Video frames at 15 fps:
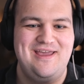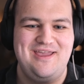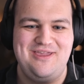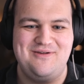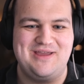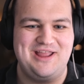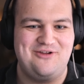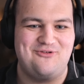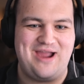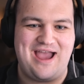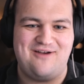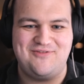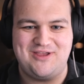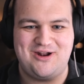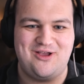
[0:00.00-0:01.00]
You can
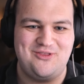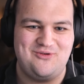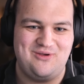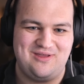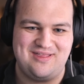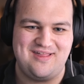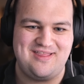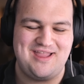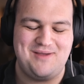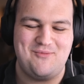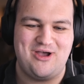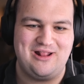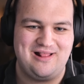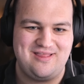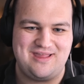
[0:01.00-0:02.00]
graft it onto existing
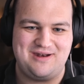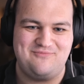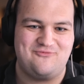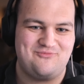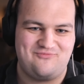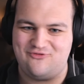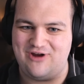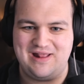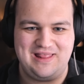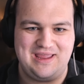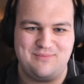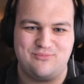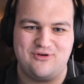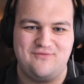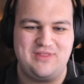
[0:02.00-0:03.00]
models and greatly
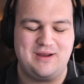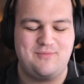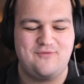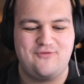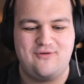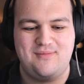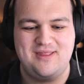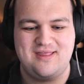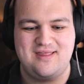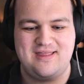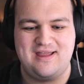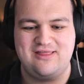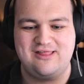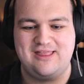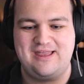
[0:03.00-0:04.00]
improve their performance
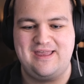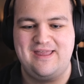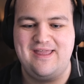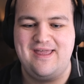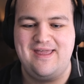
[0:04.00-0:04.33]
essentially.